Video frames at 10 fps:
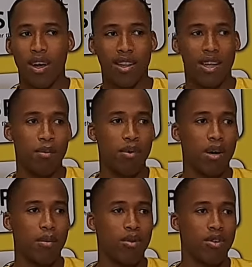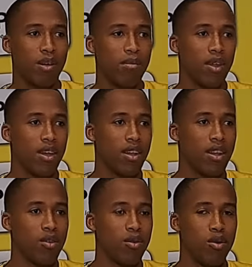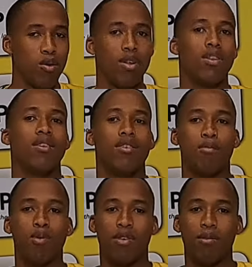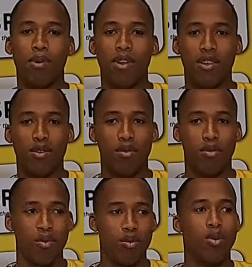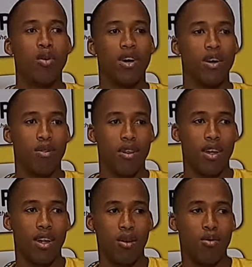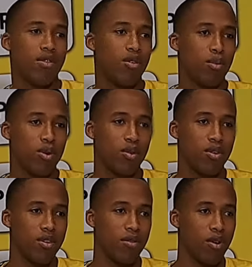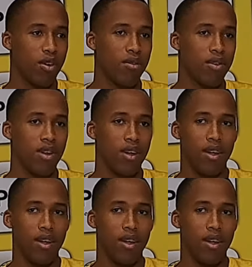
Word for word: are dreaming about something and then you know that there's a possibility of you going out there and lose the opportunity forever.